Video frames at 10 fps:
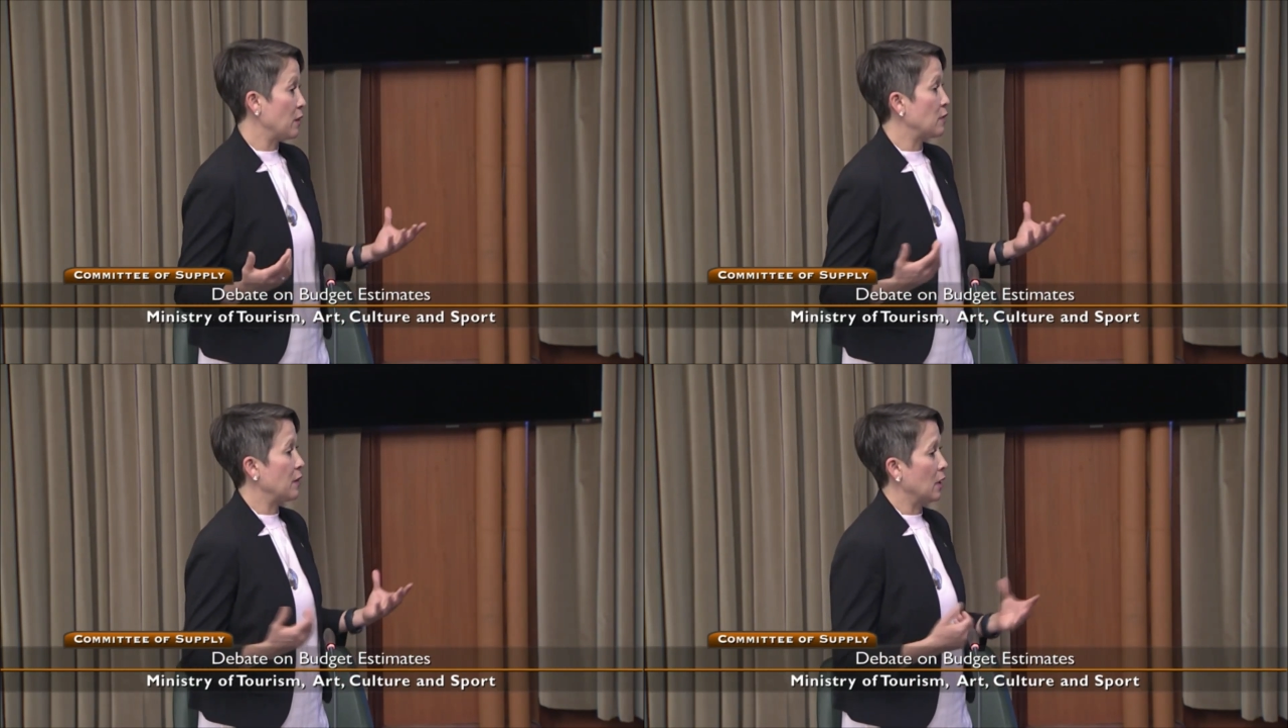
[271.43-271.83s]

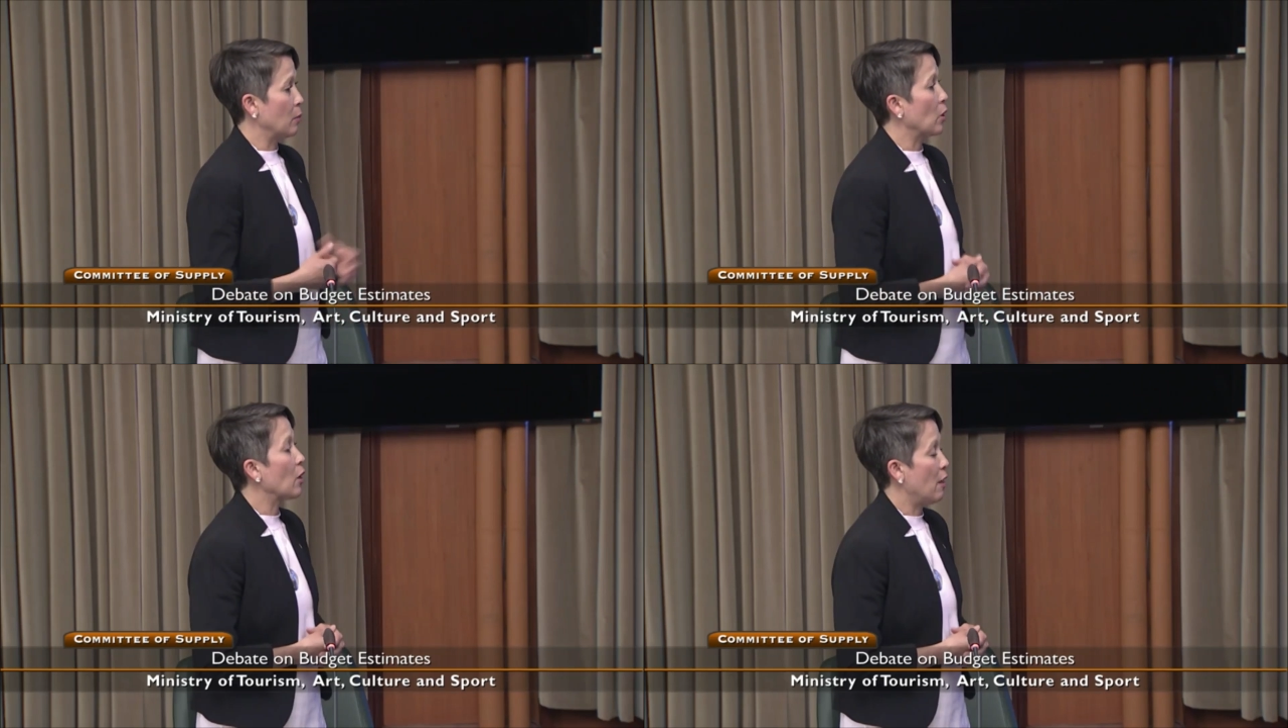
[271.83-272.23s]
is feeling
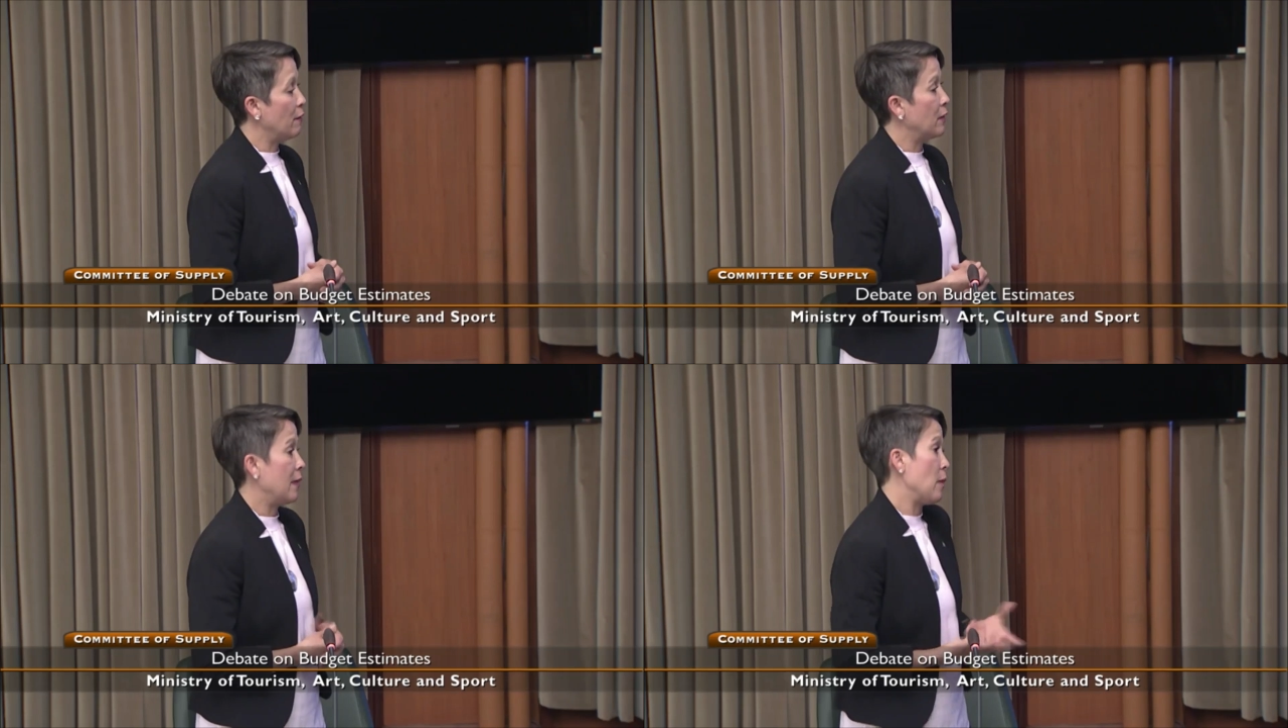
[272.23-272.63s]
more
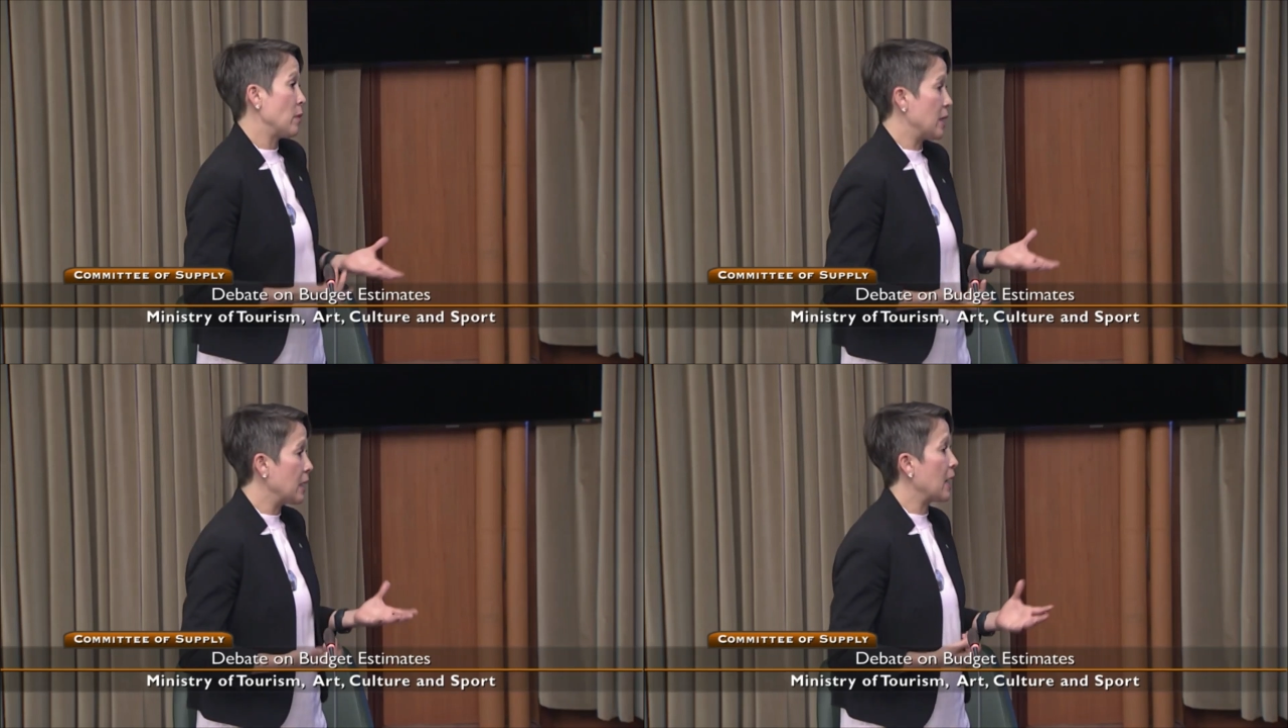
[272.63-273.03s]
confident that
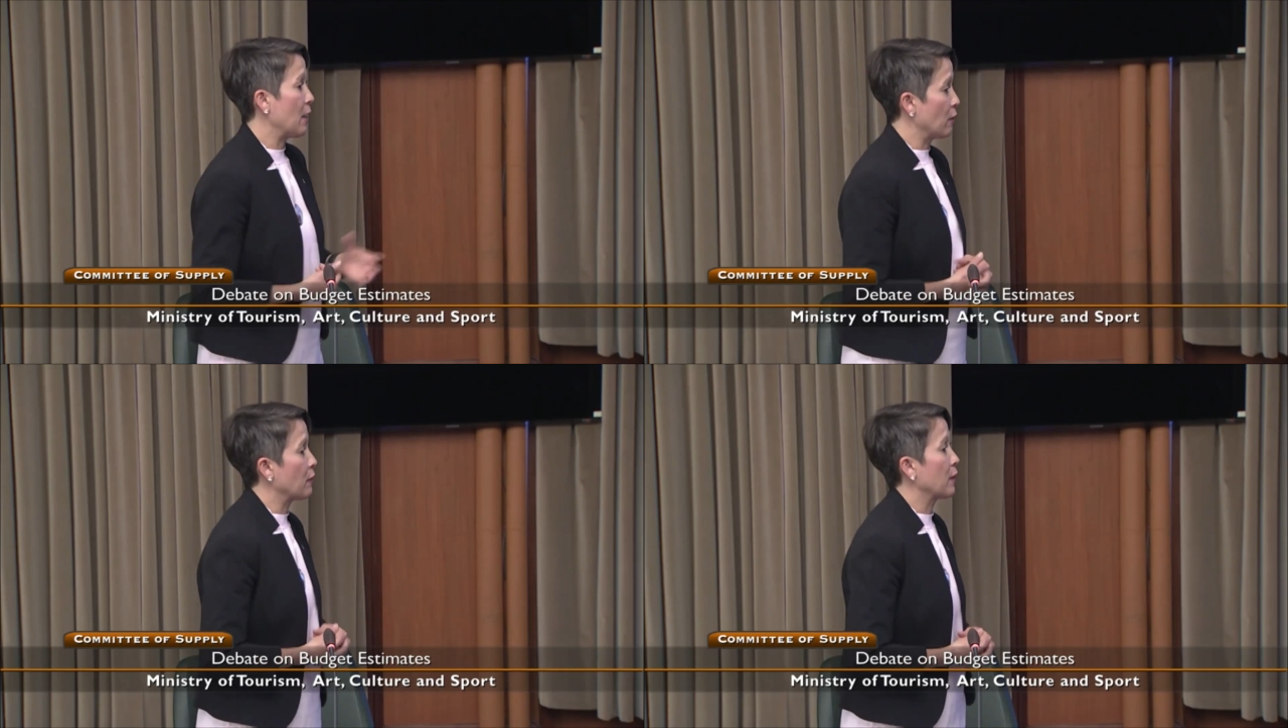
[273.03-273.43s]
we can
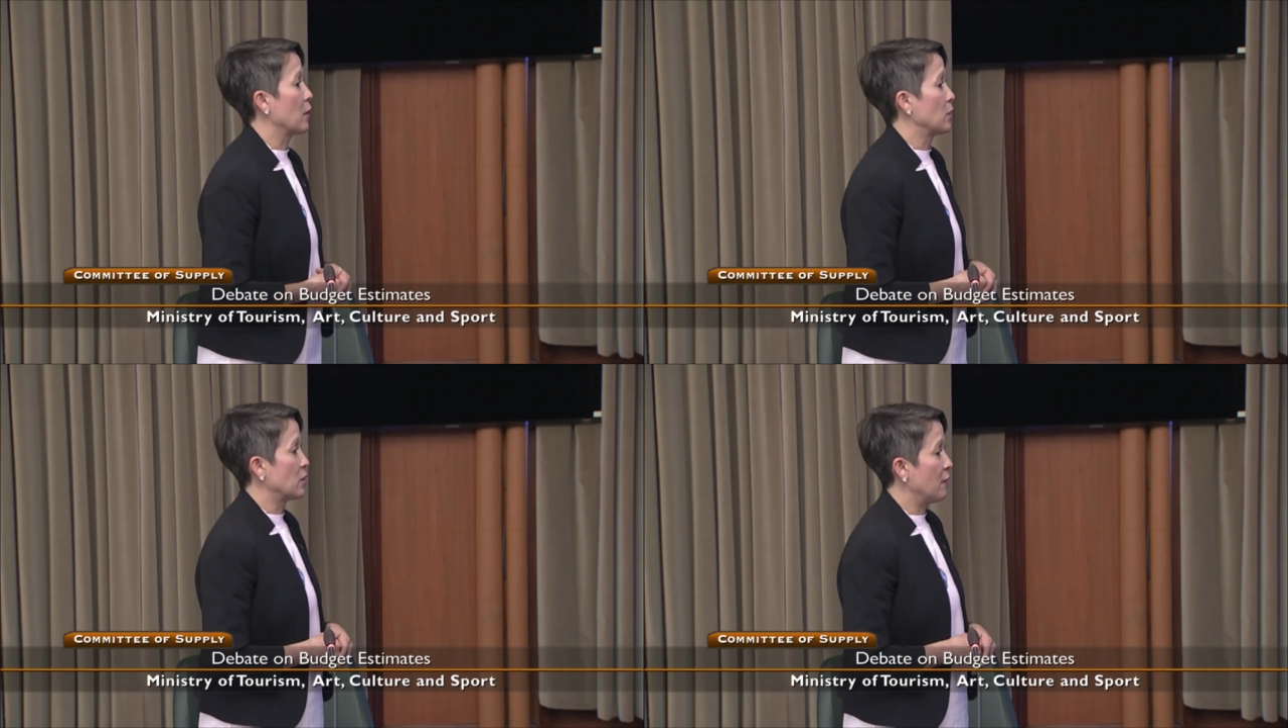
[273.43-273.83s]
gather for
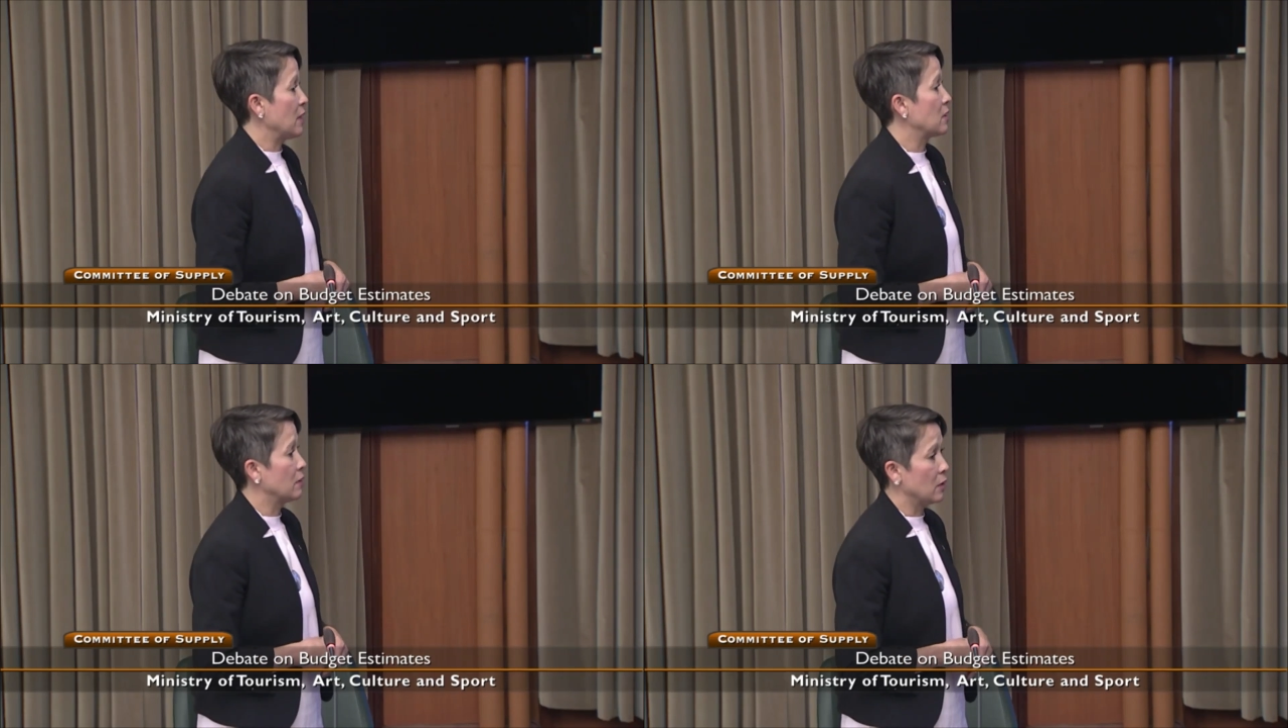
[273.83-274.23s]
those
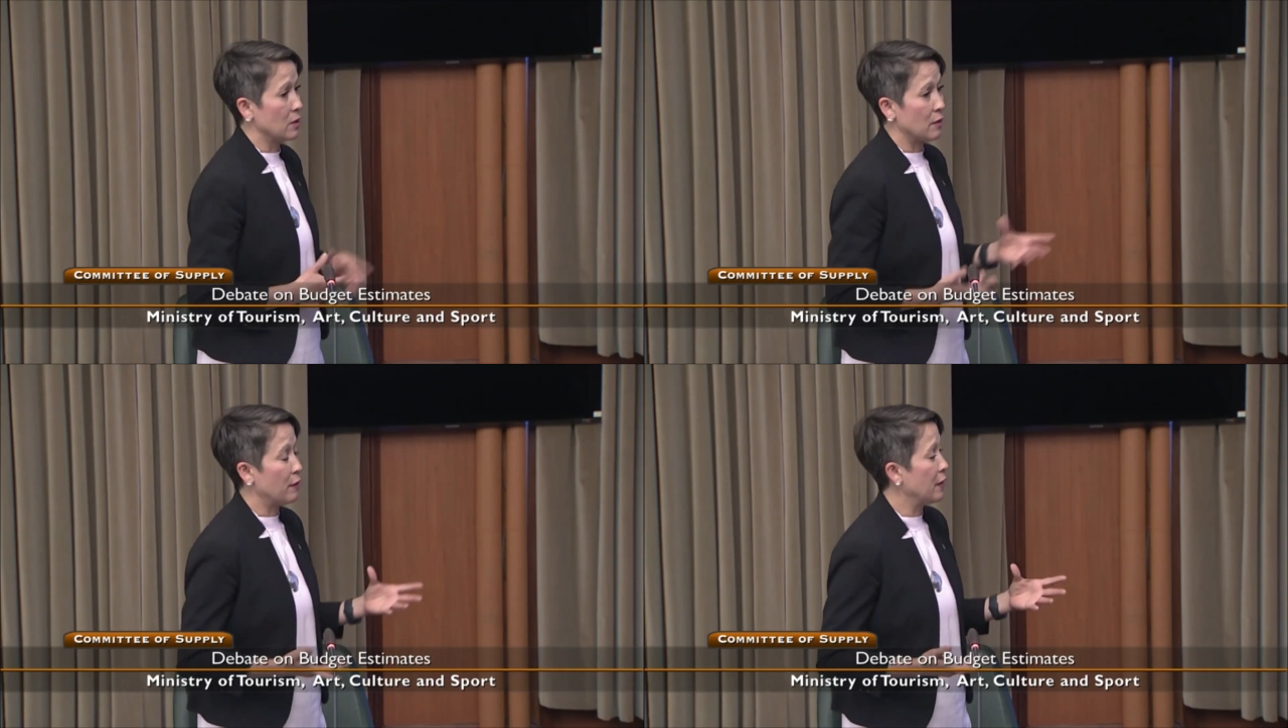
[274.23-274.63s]

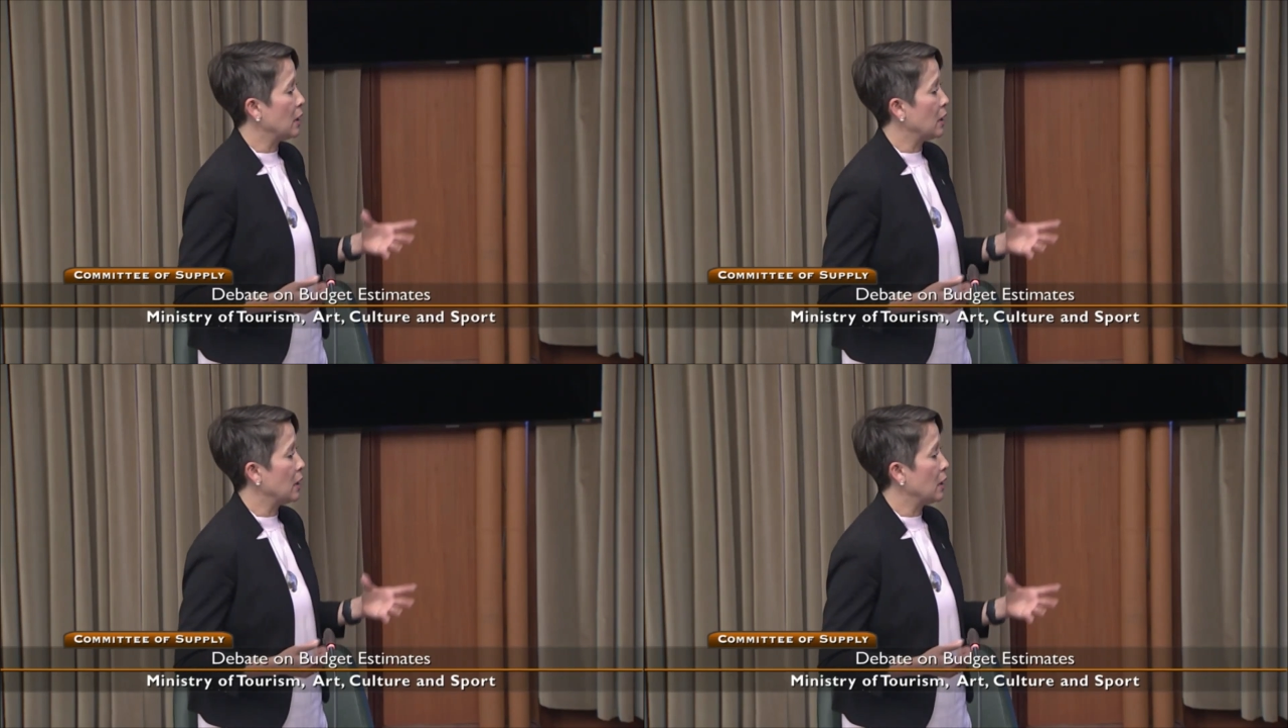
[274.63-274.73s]
festivals and fill